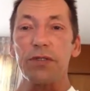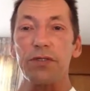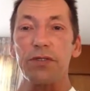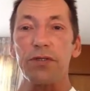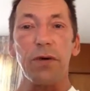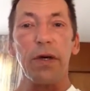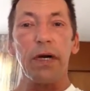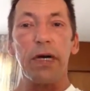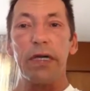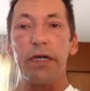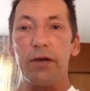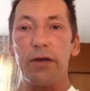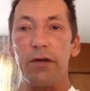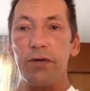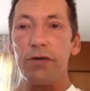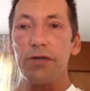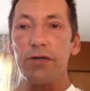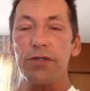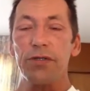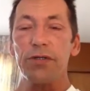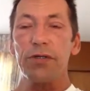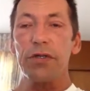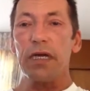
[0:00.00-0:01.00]
So I
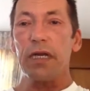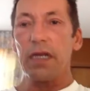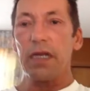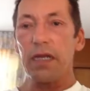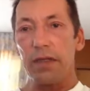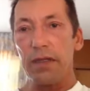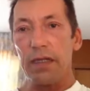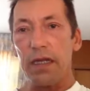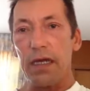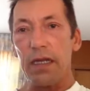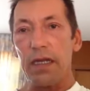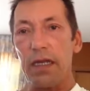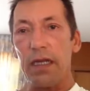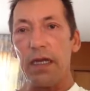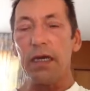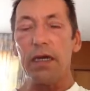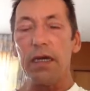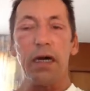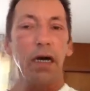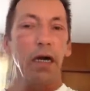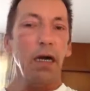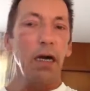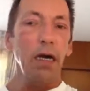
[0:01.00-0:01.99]
encourage you to click that link,
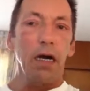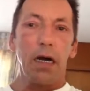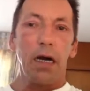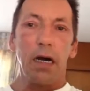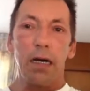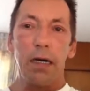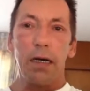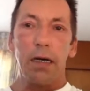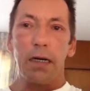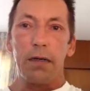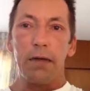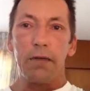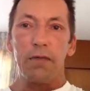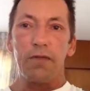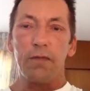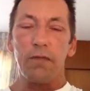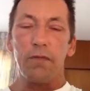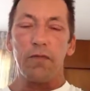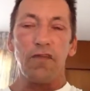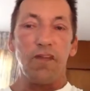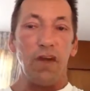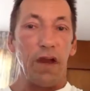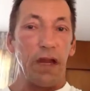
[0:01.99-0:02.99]
uh,
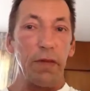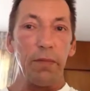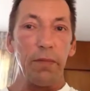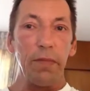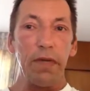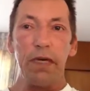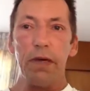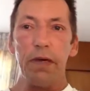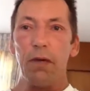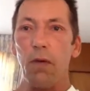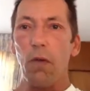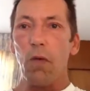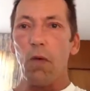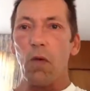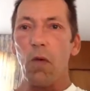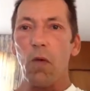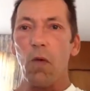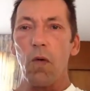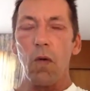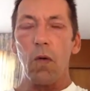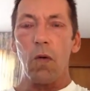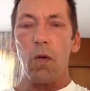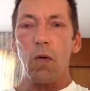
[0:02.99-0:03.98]
friend me,
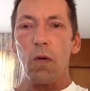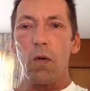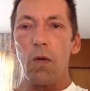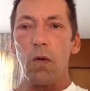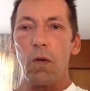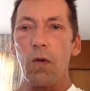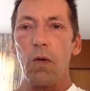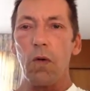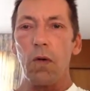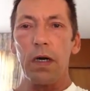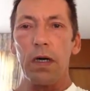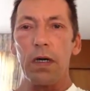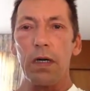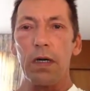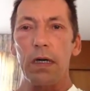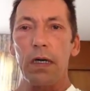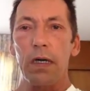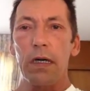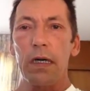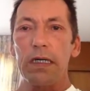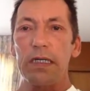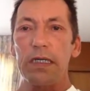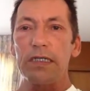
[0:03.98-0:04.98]
or or uh,
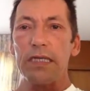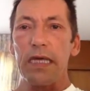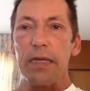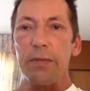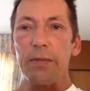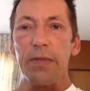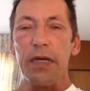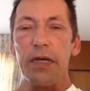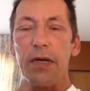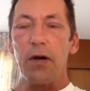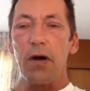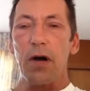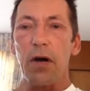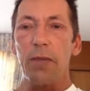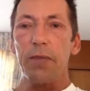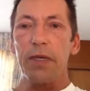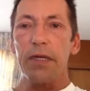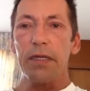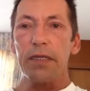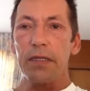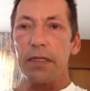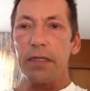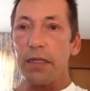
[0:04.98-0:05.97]
send me a
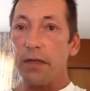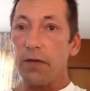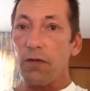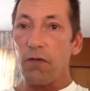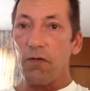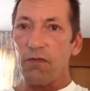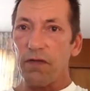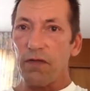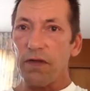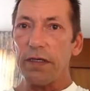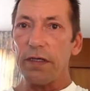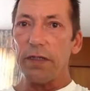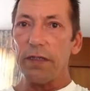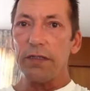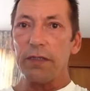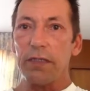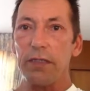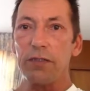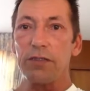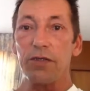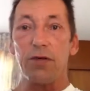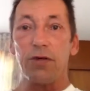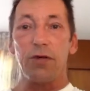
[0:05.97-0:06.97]
comment, and hopefully it
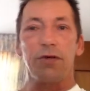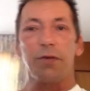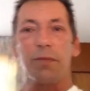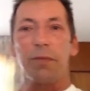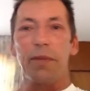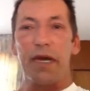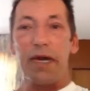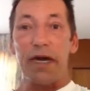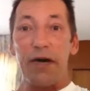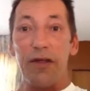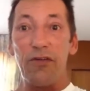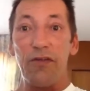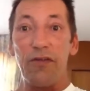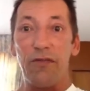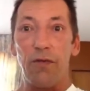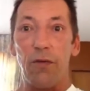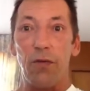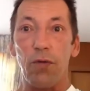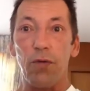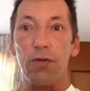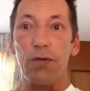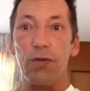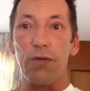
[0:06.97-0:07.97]
doesn't go to my other
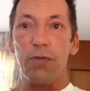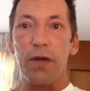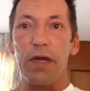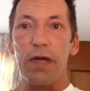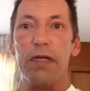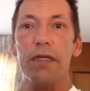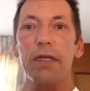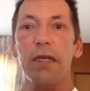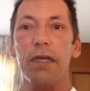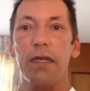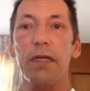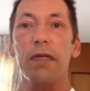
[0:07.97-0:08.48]
folder, right?